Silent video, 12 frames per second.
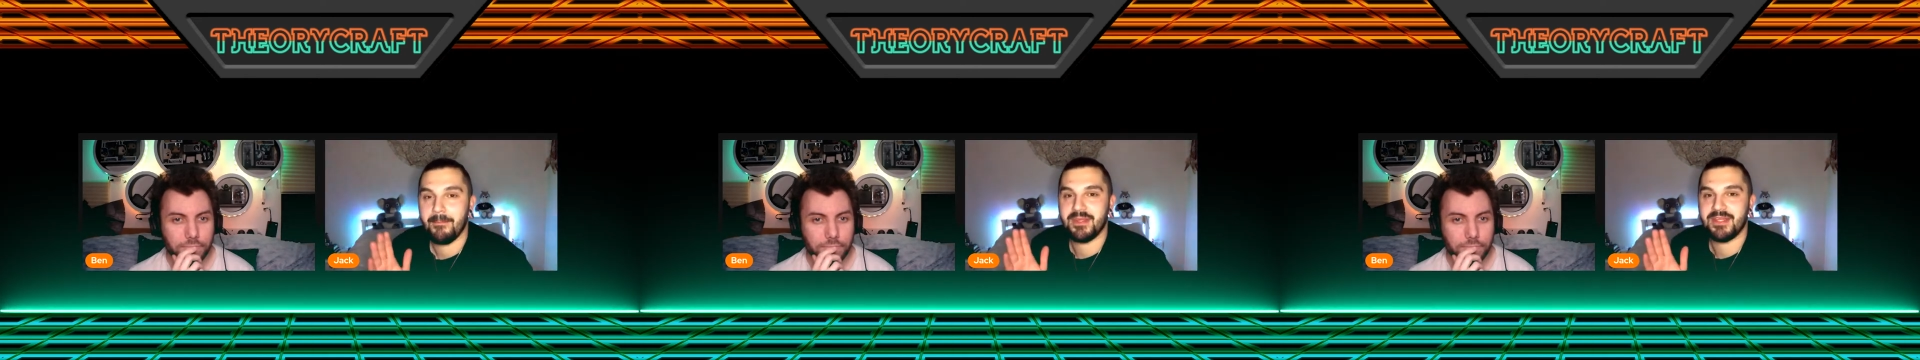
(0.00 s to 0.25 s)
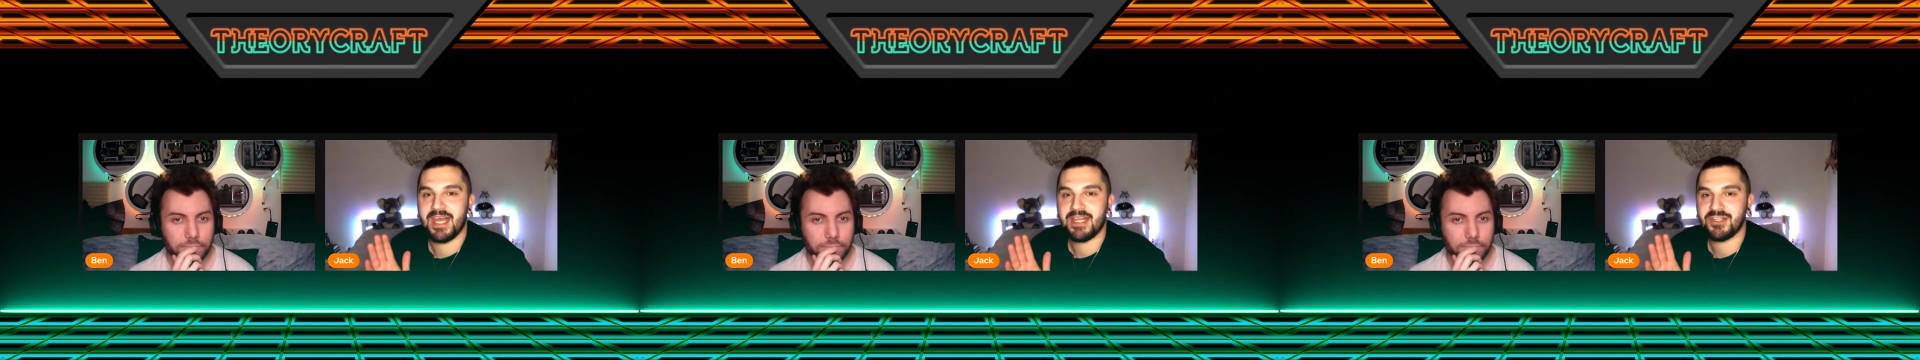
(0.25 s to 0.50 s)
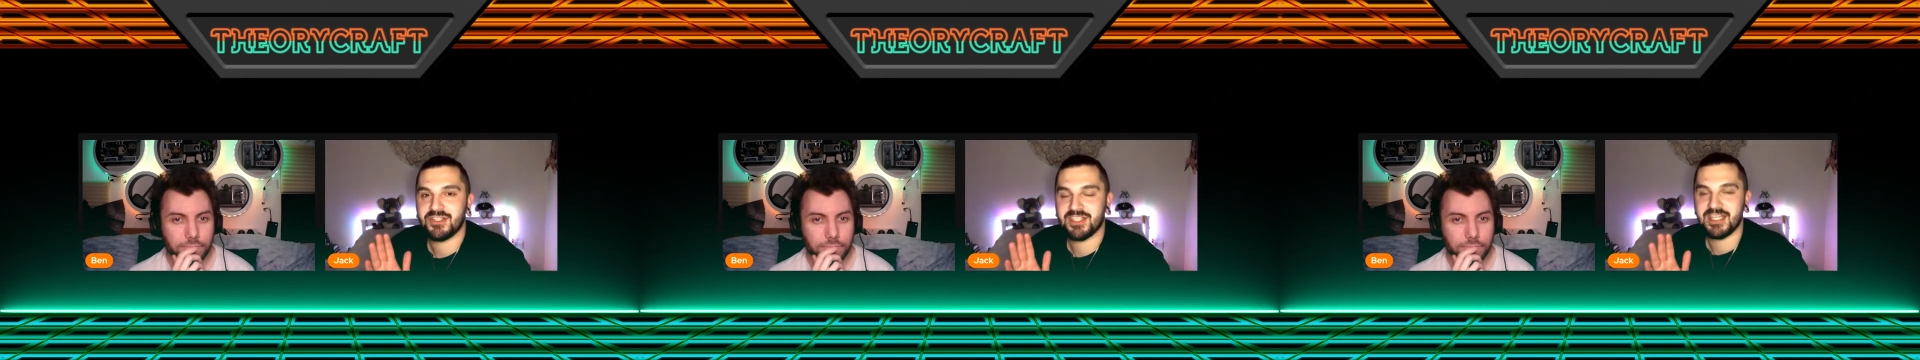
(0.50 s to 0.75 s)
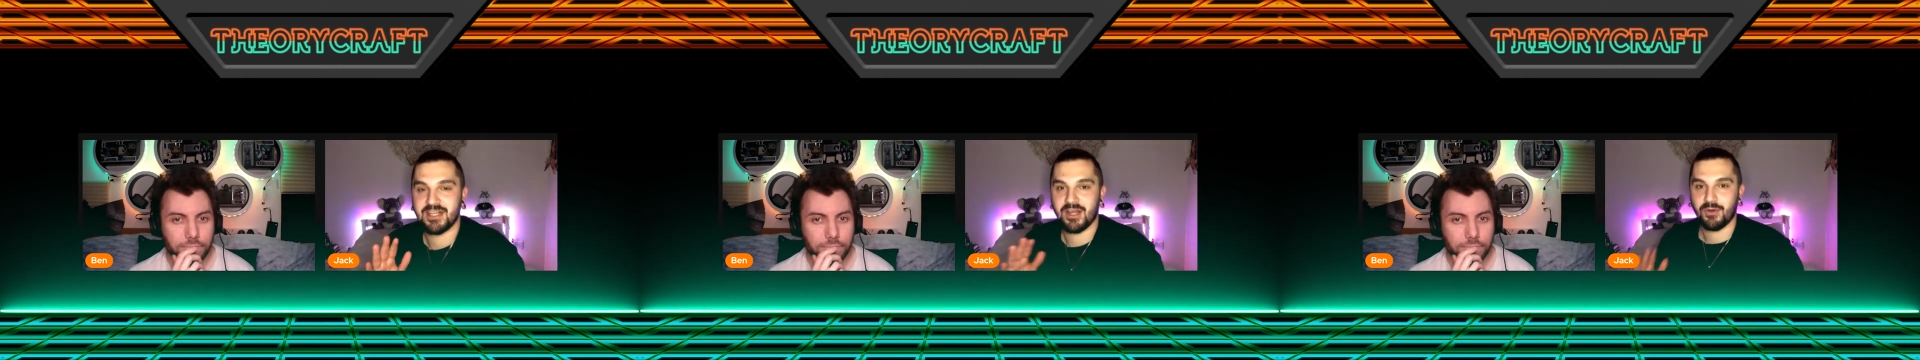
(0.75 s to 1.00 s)
Speaker 1: but then you
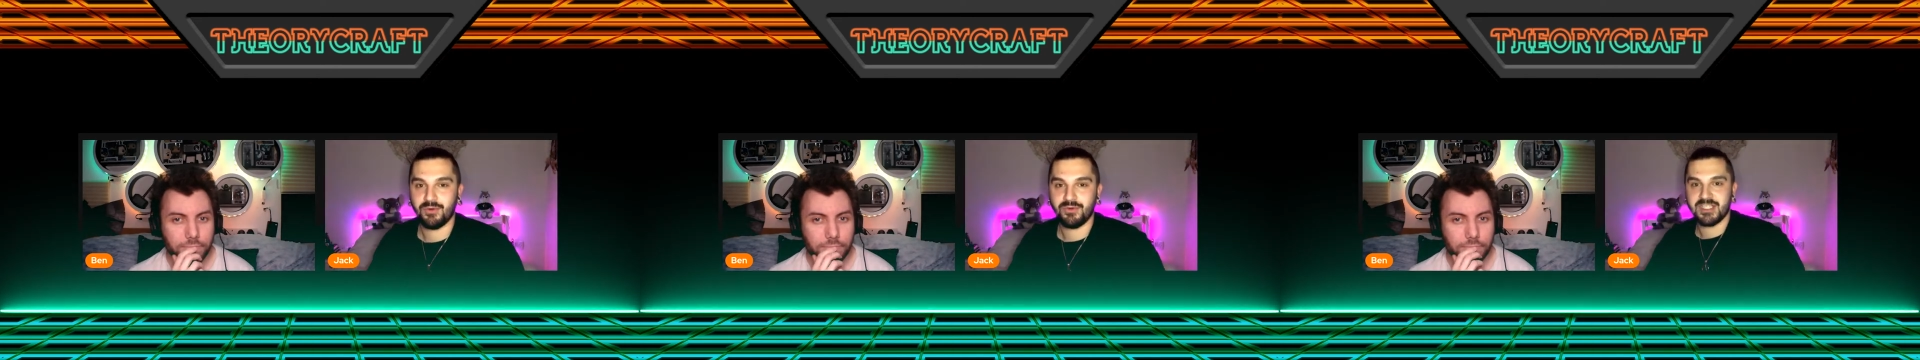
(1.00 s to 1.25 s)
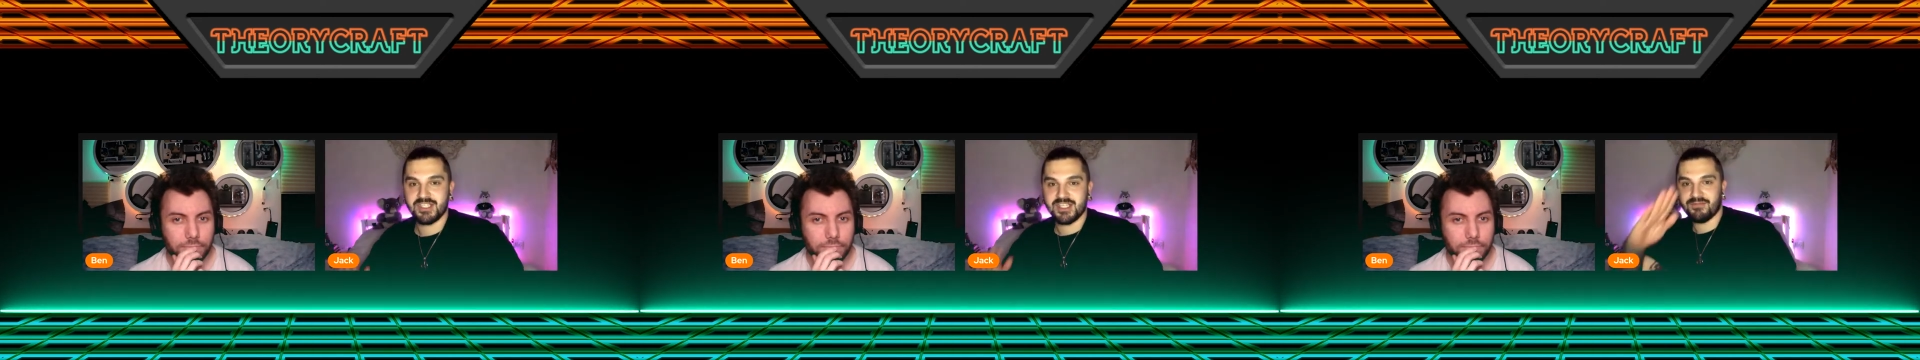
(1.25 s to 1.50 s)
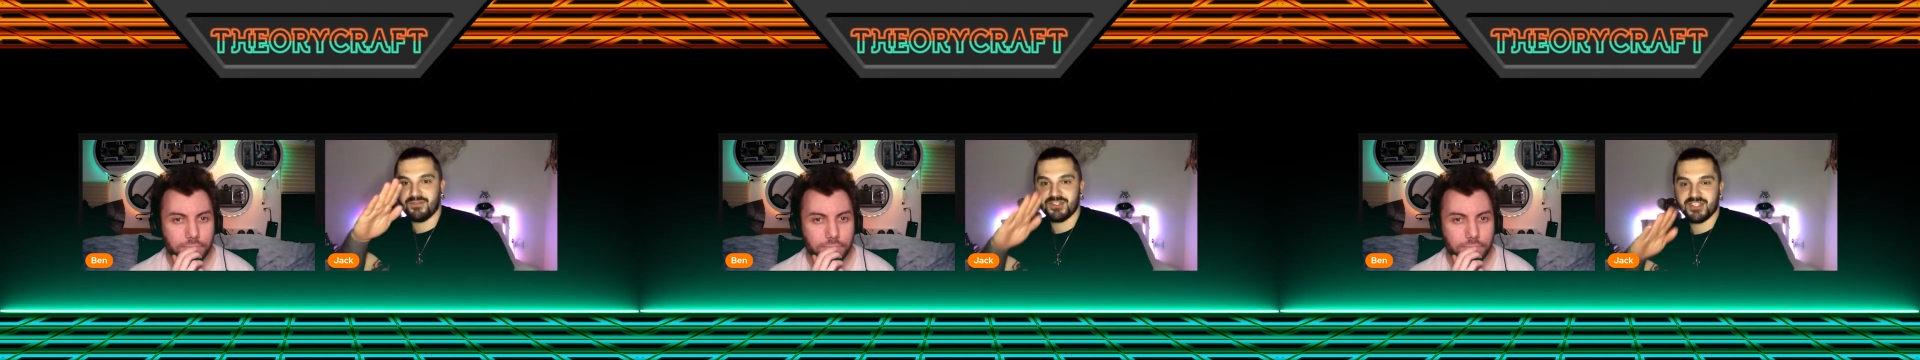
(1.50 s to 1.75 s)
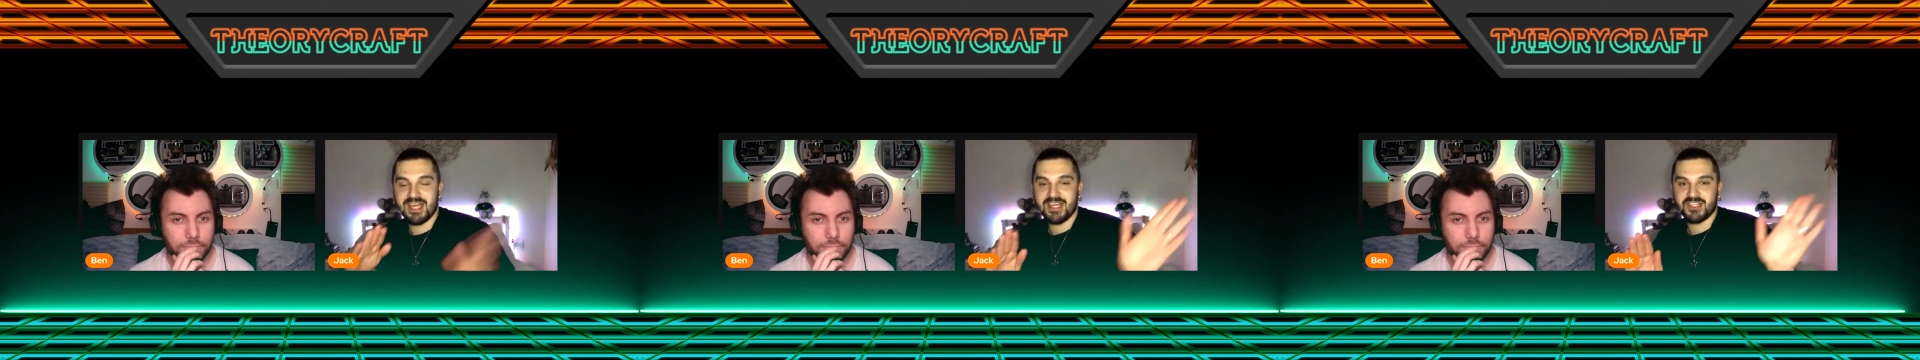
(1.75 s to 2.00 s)
see like all these
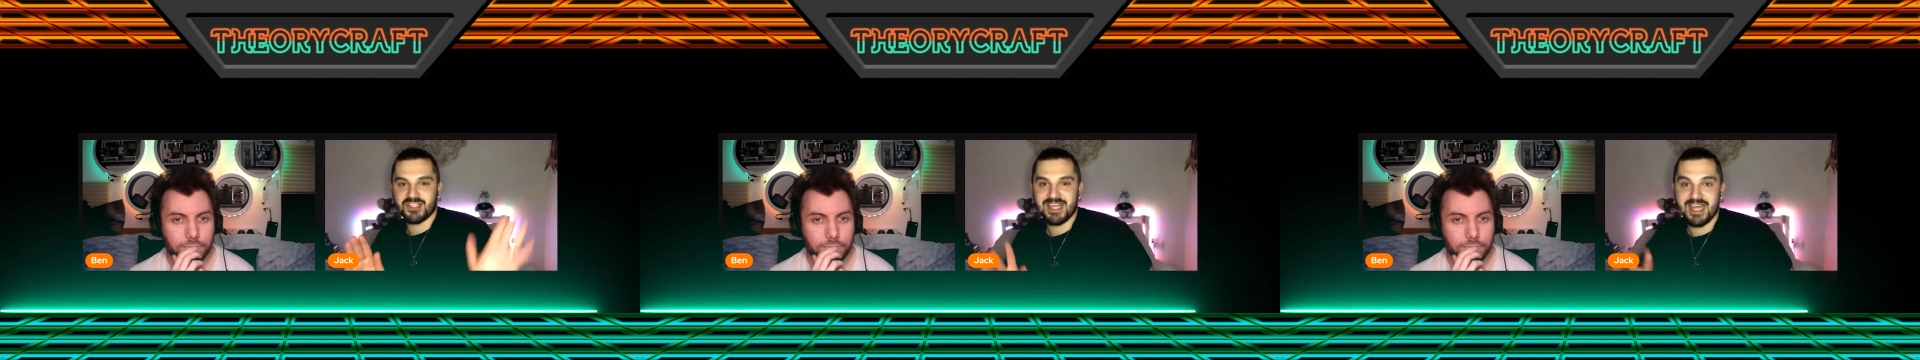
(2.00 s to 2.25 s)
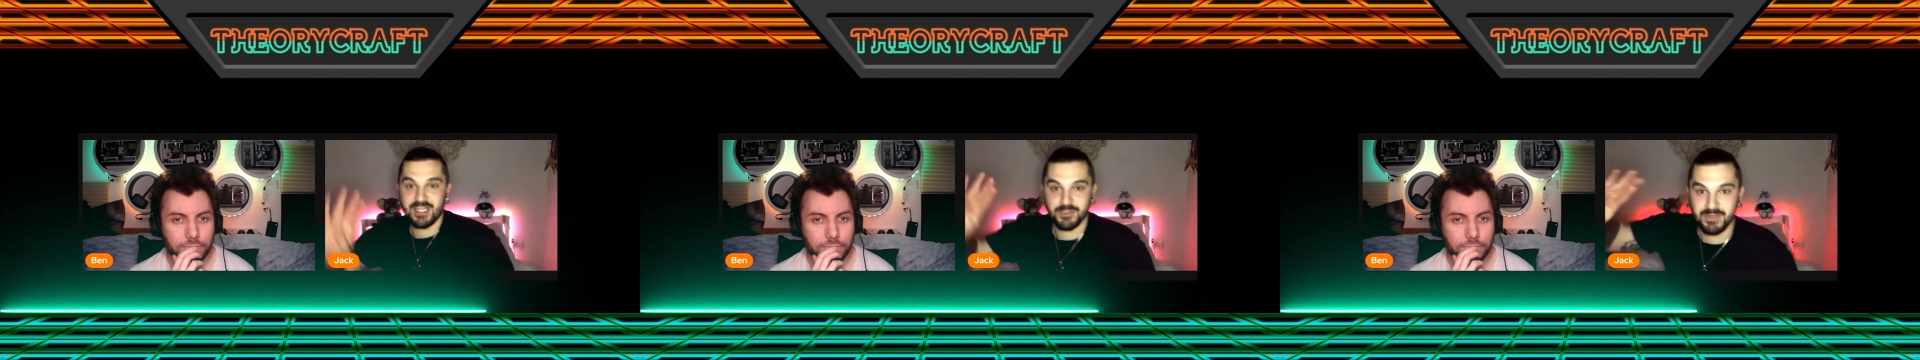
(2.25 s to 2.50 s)
different set of stairs